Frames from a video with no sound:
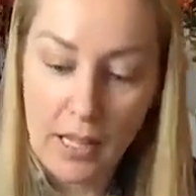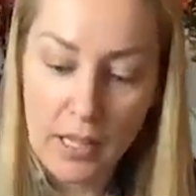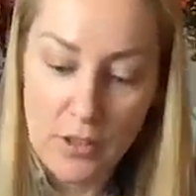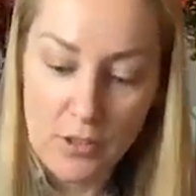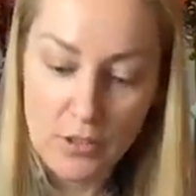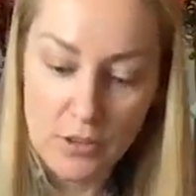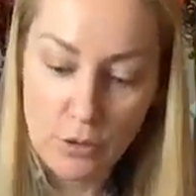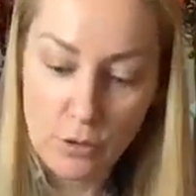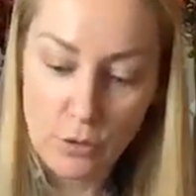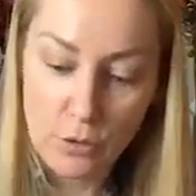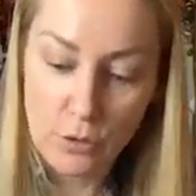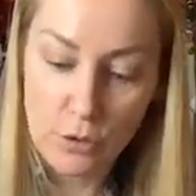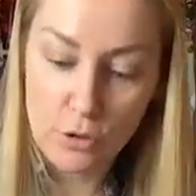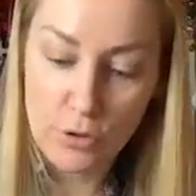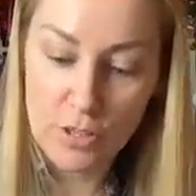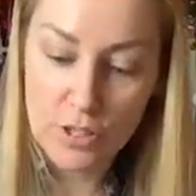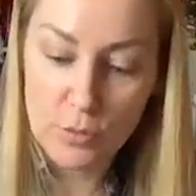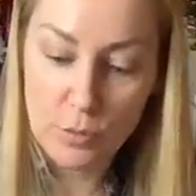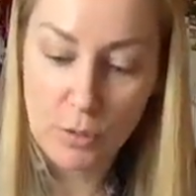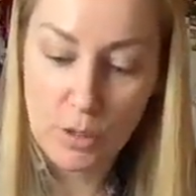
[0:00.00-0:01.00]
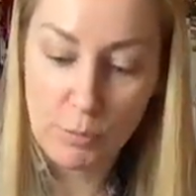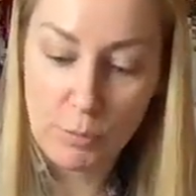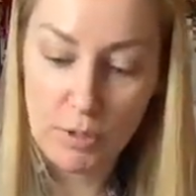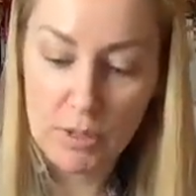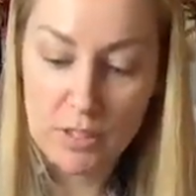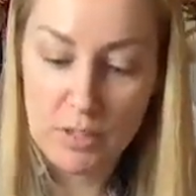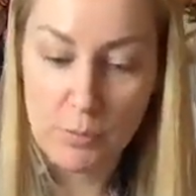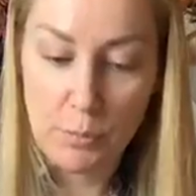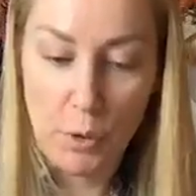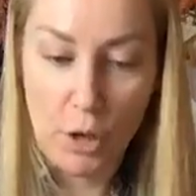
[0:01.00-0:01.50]
So you just want to put
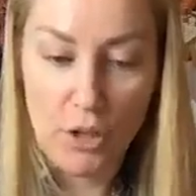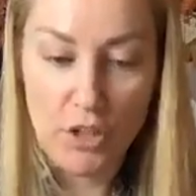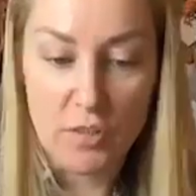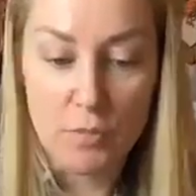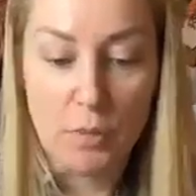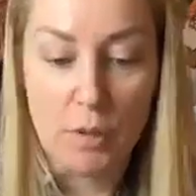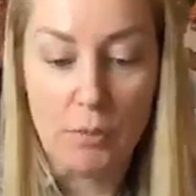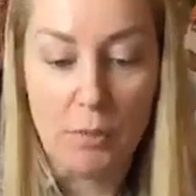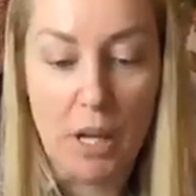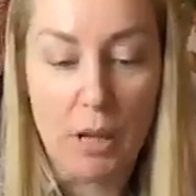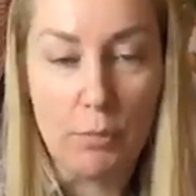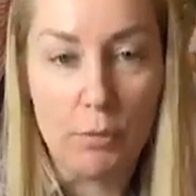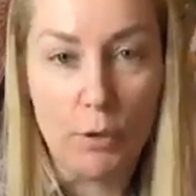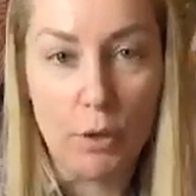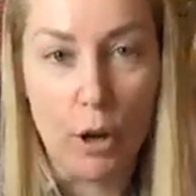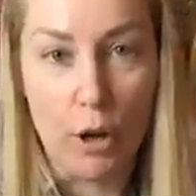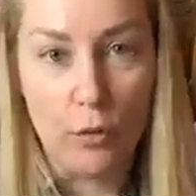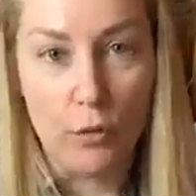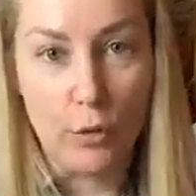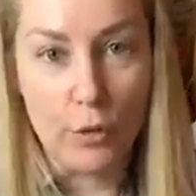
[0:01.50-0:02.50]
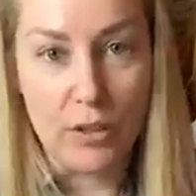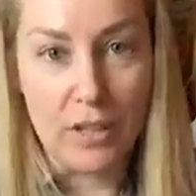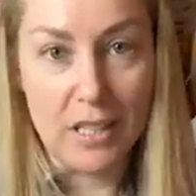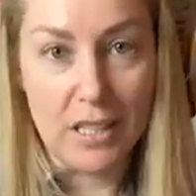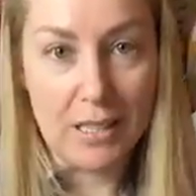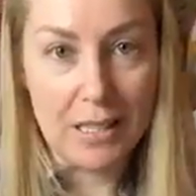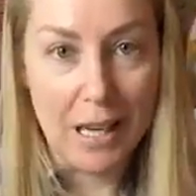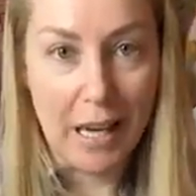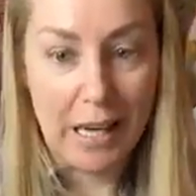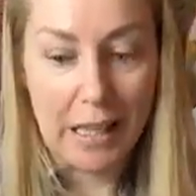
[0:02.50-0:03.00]
some parchment paper over the
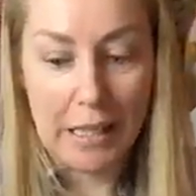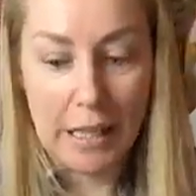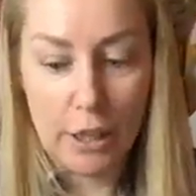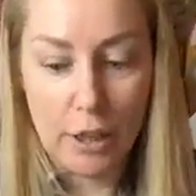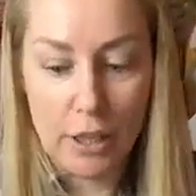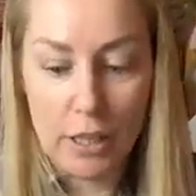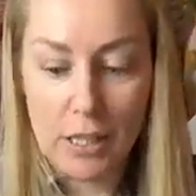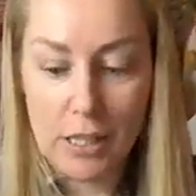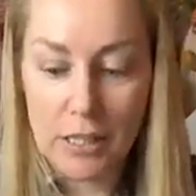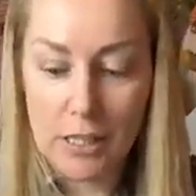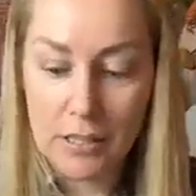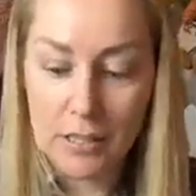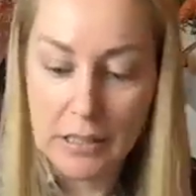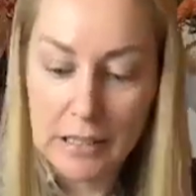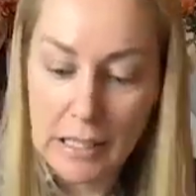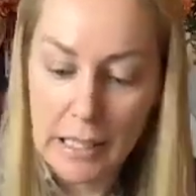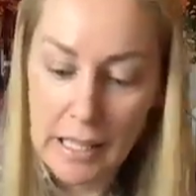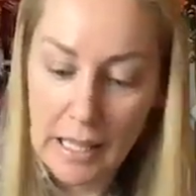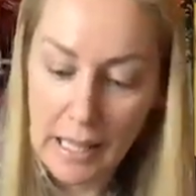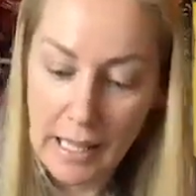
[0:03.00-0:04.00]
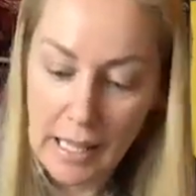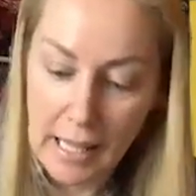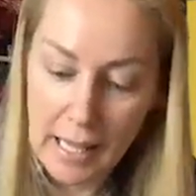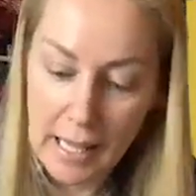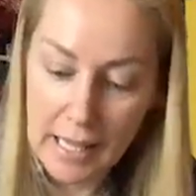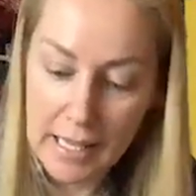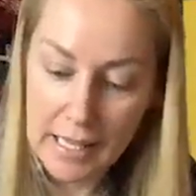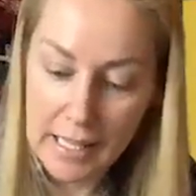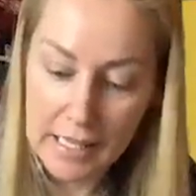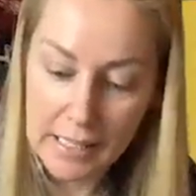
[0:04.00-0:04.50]
design area
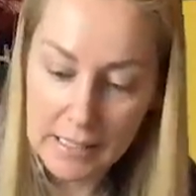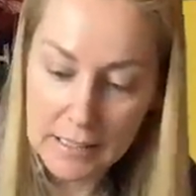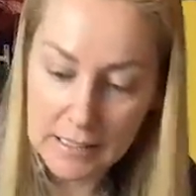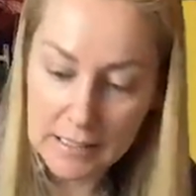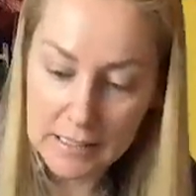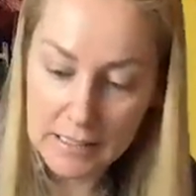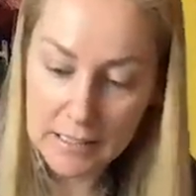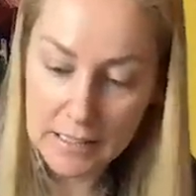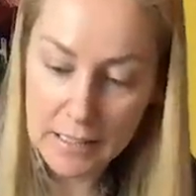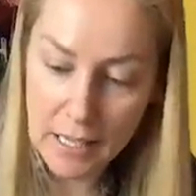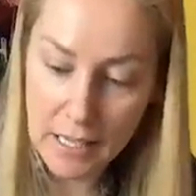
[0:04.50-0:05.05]
and